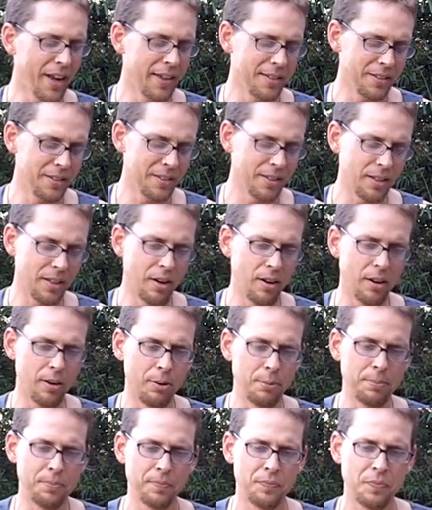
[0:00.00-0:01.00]
And
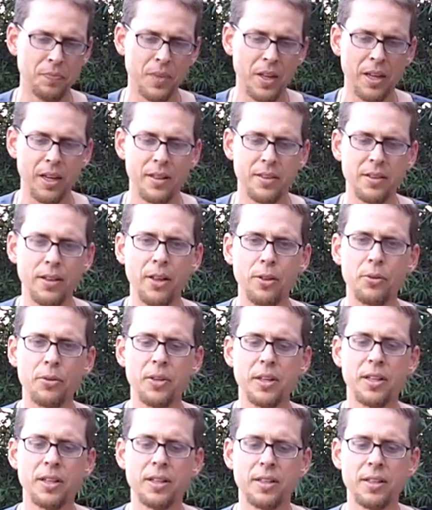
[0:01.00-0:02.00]
the other
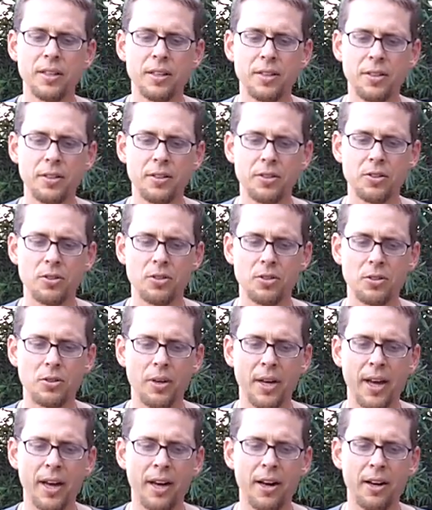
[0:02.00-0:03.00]
thing is
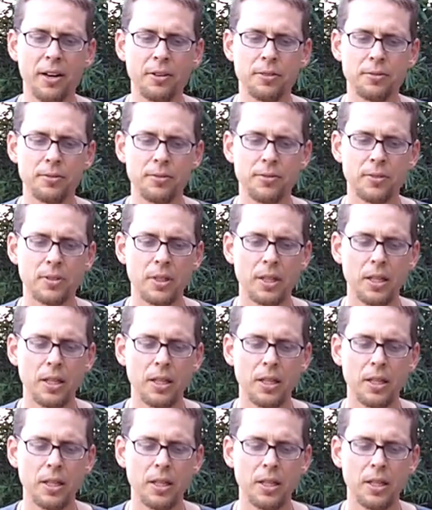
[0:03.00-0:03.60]
to have